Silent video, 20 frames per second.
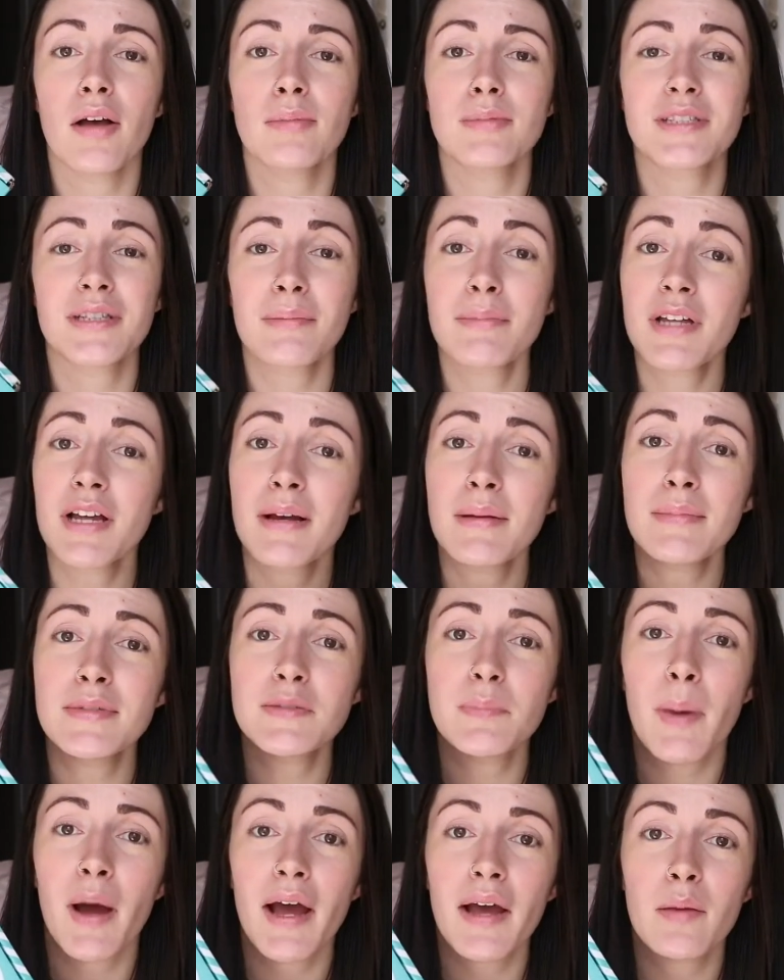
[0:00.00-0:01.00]

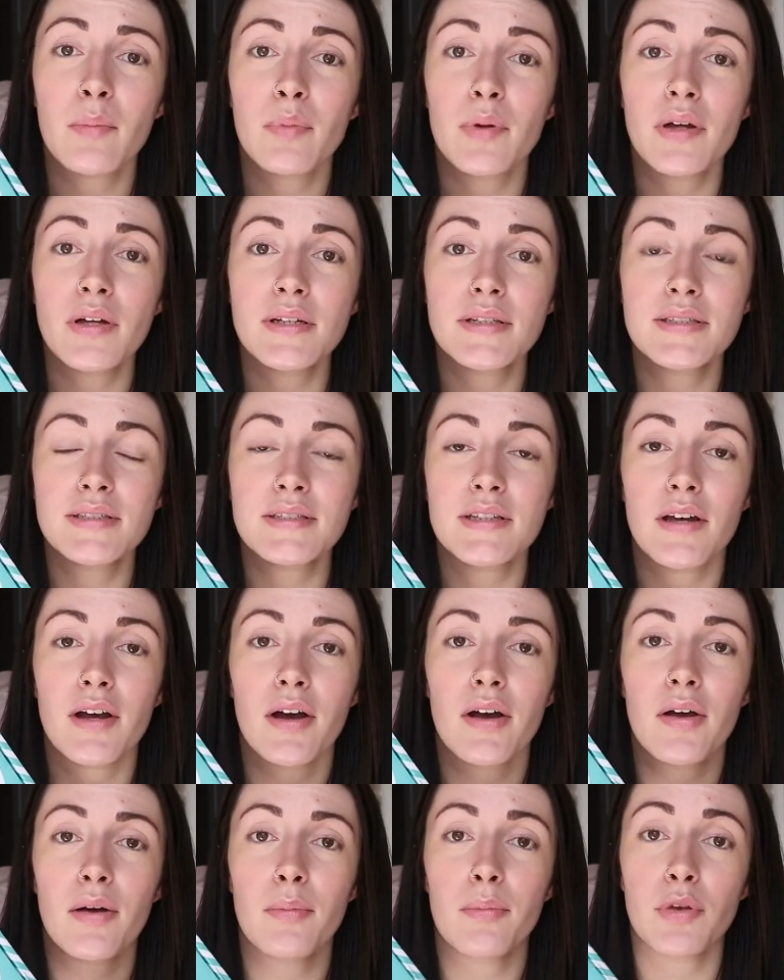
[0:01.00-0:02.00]
sometimes buying books
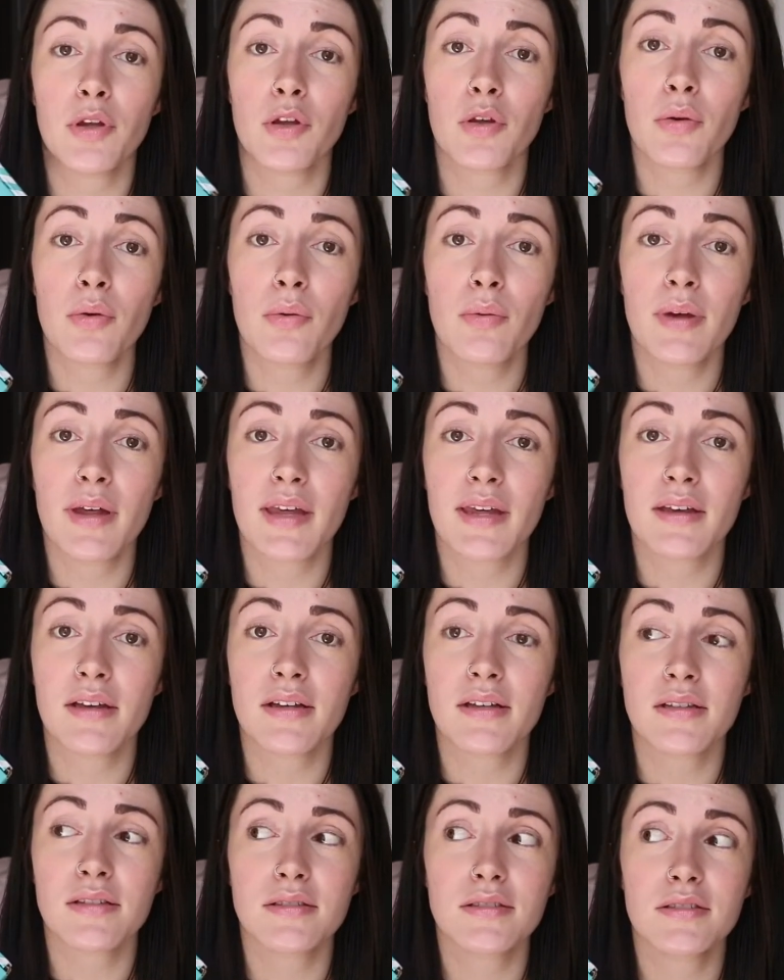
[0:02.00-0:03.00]
new
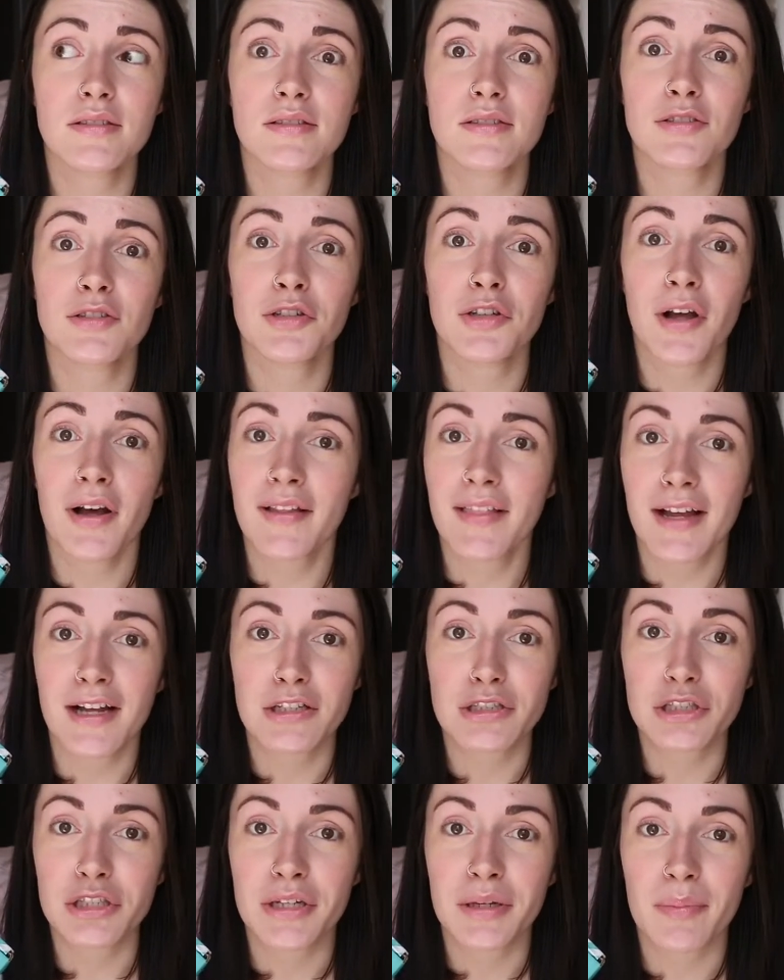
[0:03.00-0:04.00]
is not
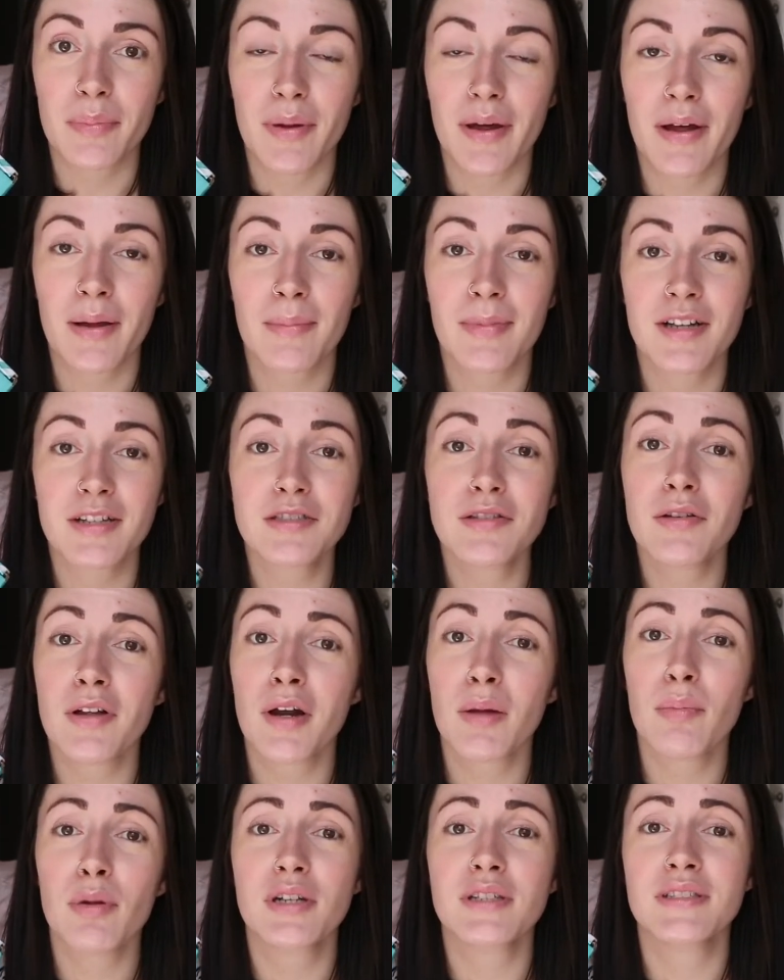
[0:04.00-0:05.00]
that cheap. There's a
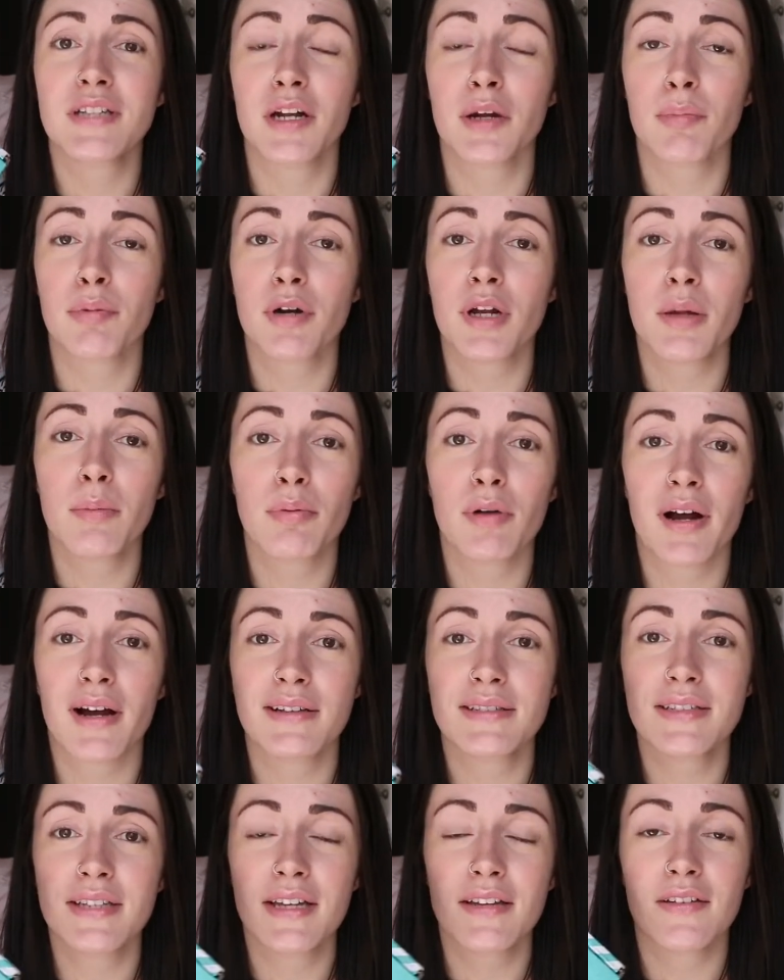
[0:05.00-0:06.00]
lot of books that are pretty
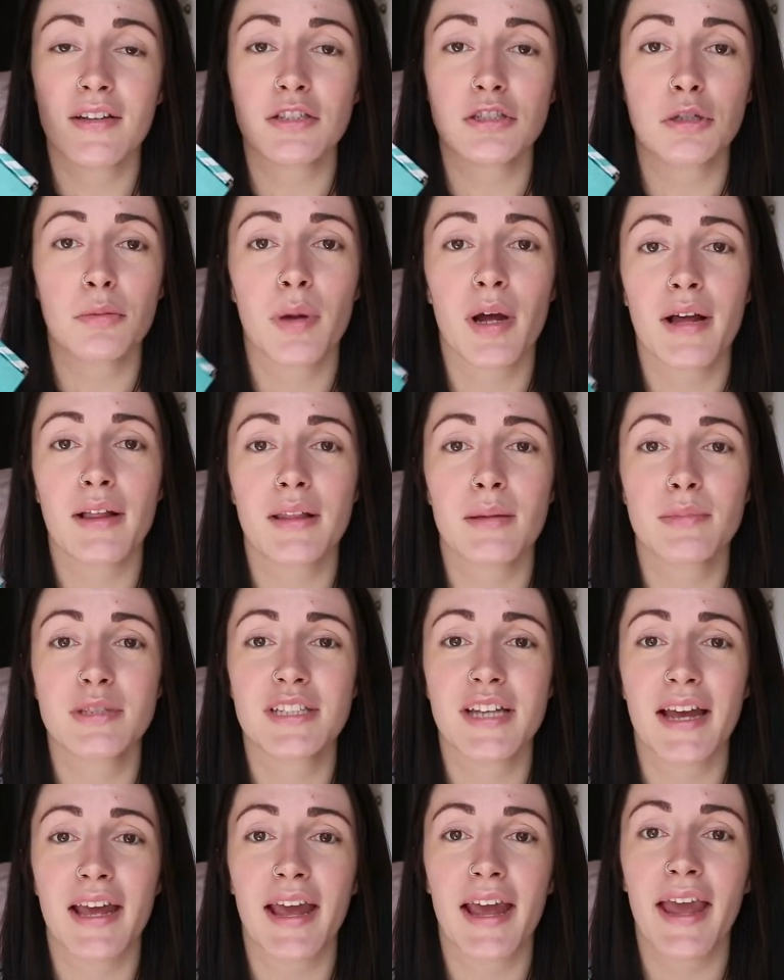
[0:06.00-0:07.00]
pricey unless you're buying them
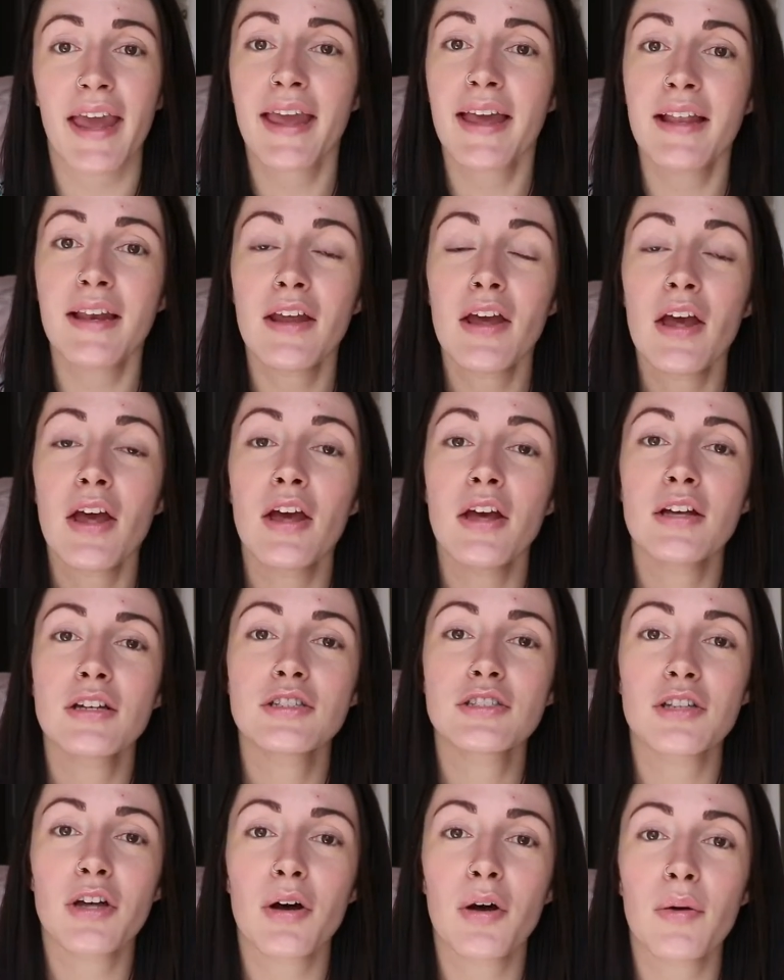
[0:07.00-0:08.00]
secondhand.
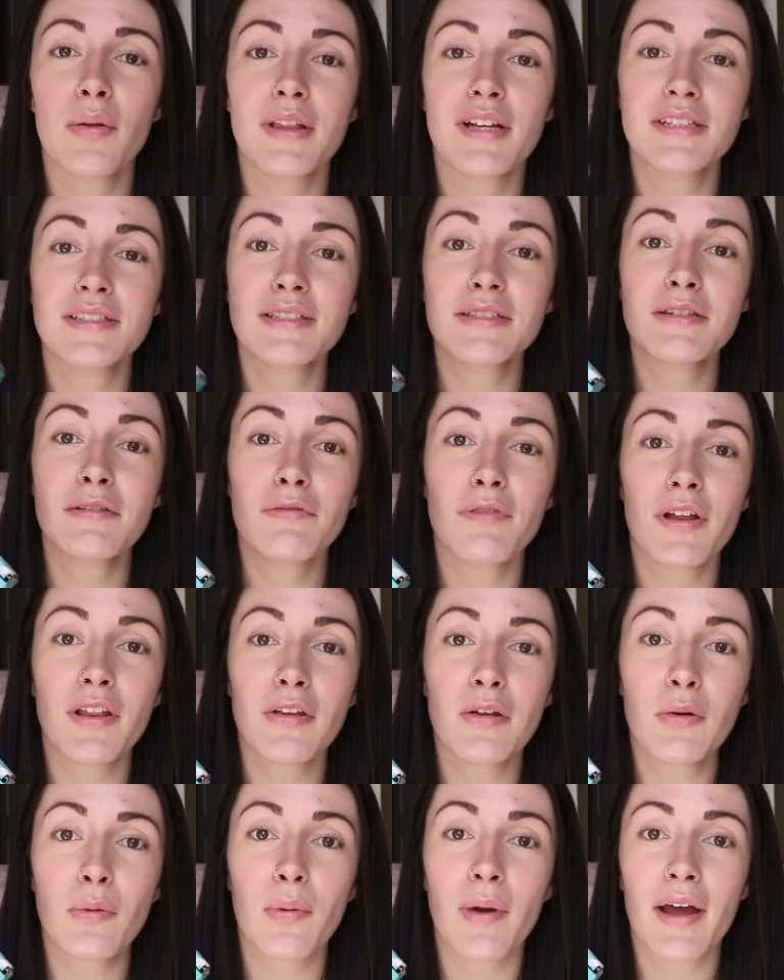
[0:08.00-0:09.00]
So this is a fun
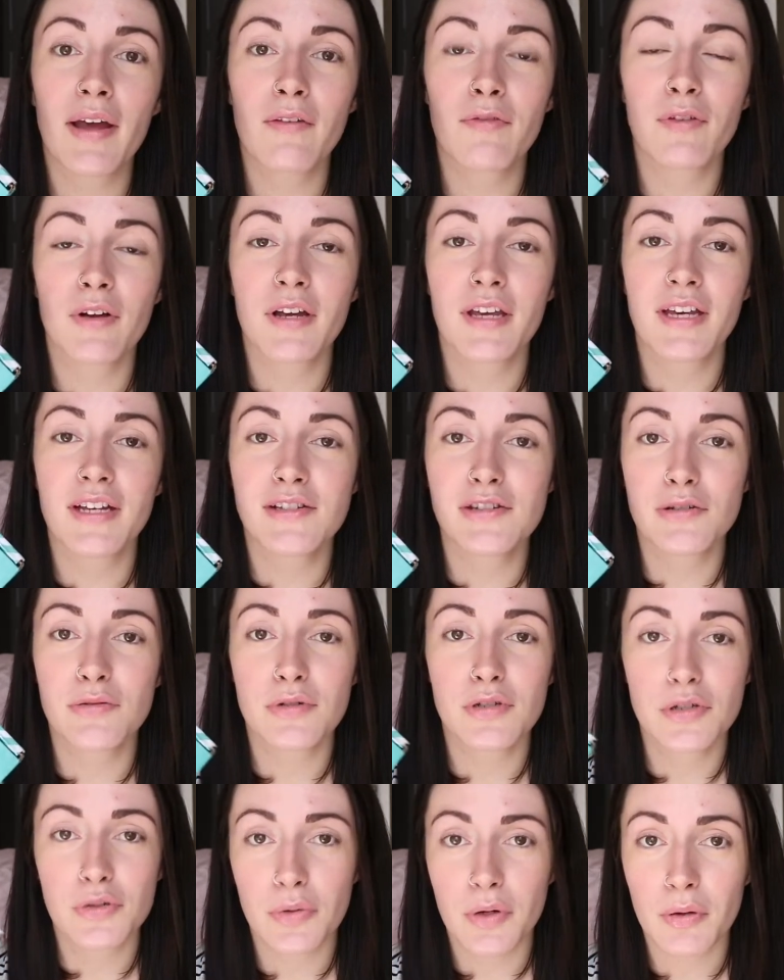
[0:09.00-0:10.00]
little way for kids to
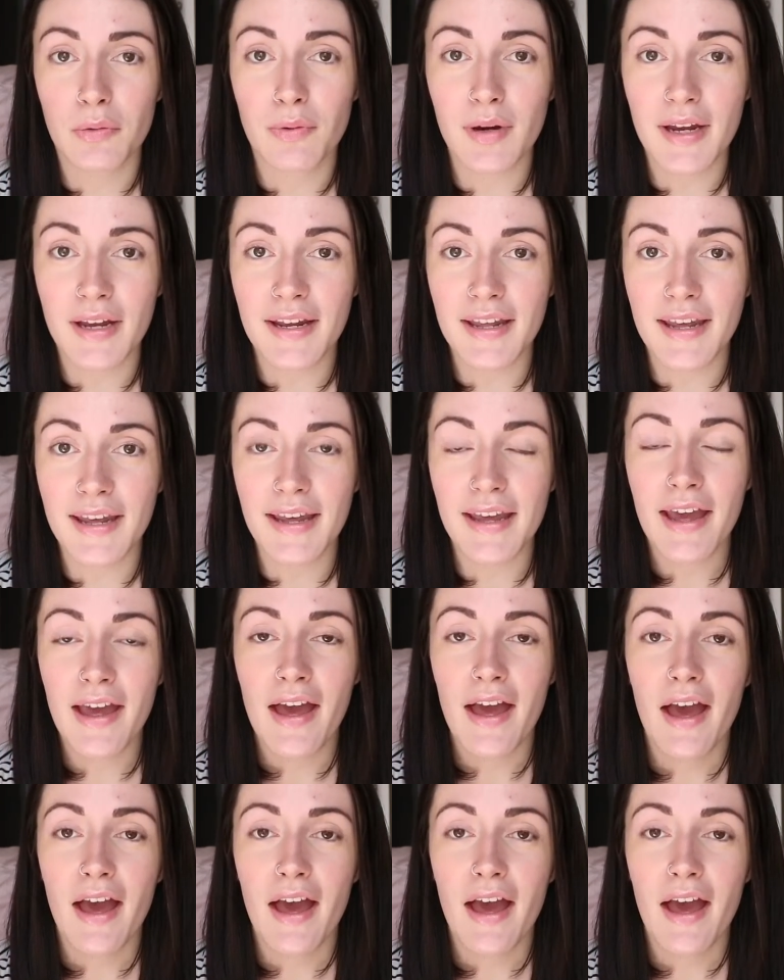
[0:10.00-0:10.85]
enjoy reading.